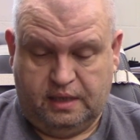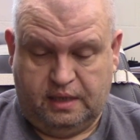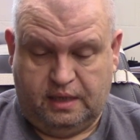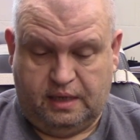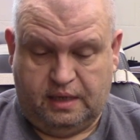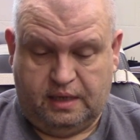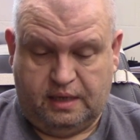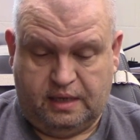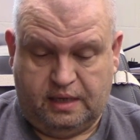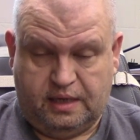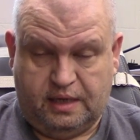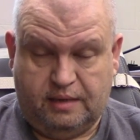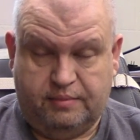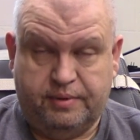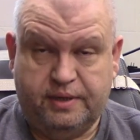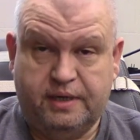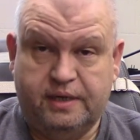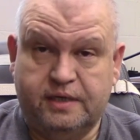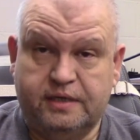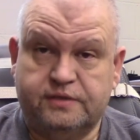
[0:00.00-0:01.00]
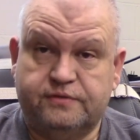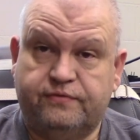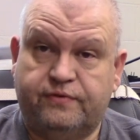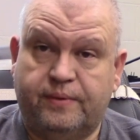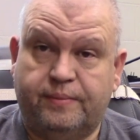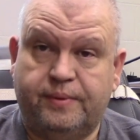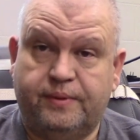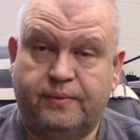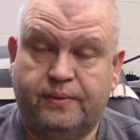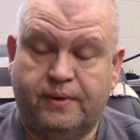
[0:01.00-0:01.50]
Uh, but it is
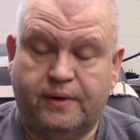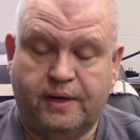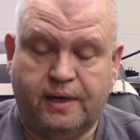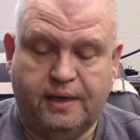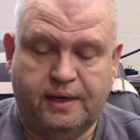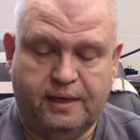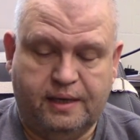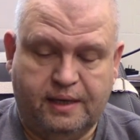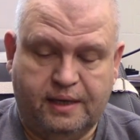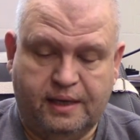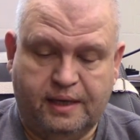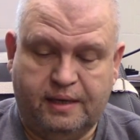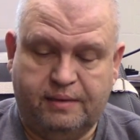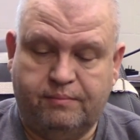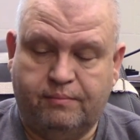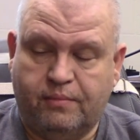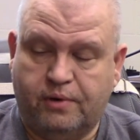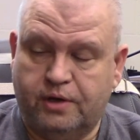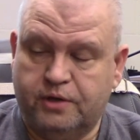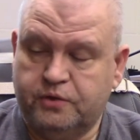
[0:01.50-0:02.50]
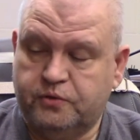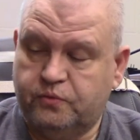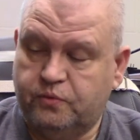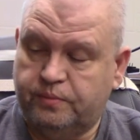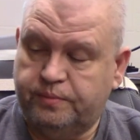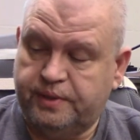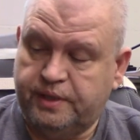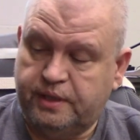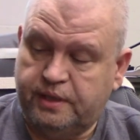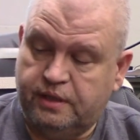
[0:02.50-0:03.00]
February, and March will
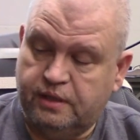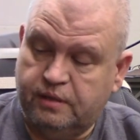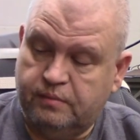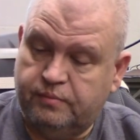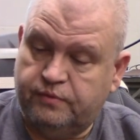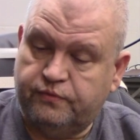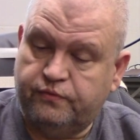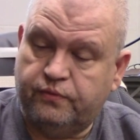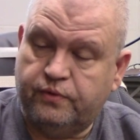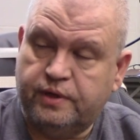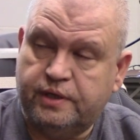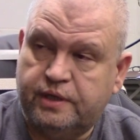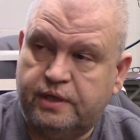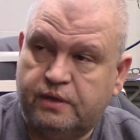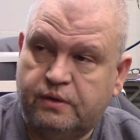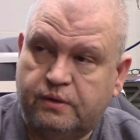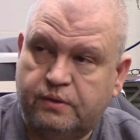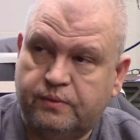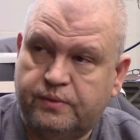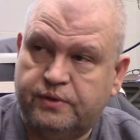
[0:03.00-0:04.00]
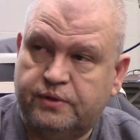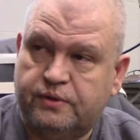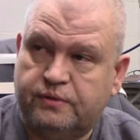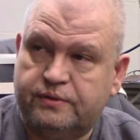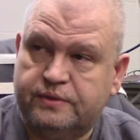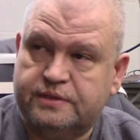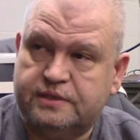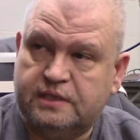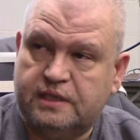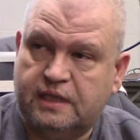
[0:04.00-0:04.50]
be here before you know it with all
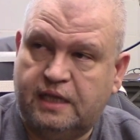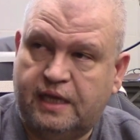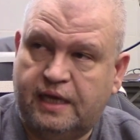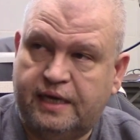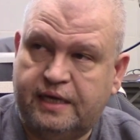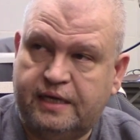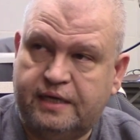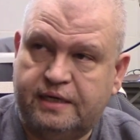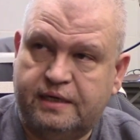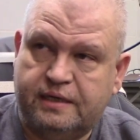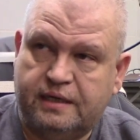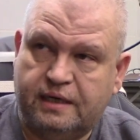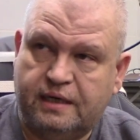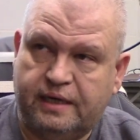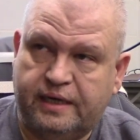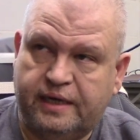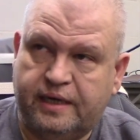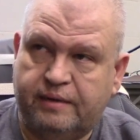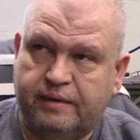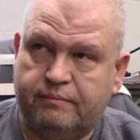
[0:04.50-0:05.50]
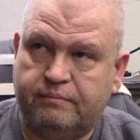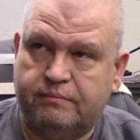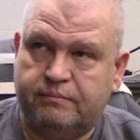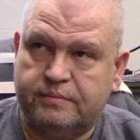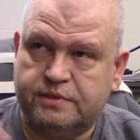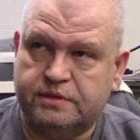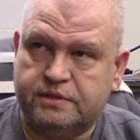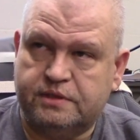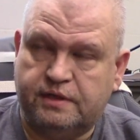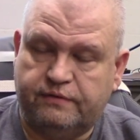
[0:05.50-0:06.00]
its lion and lamb
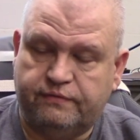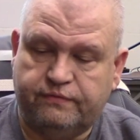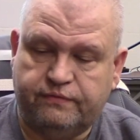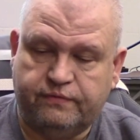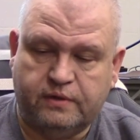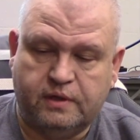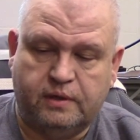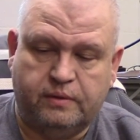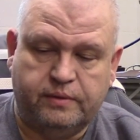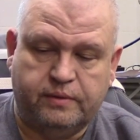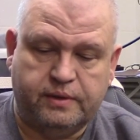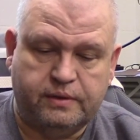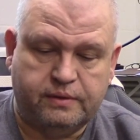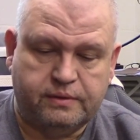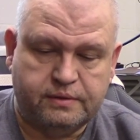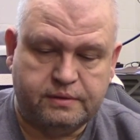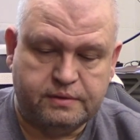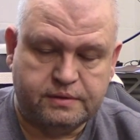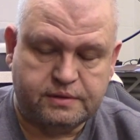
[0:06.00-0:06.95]
stuff going on.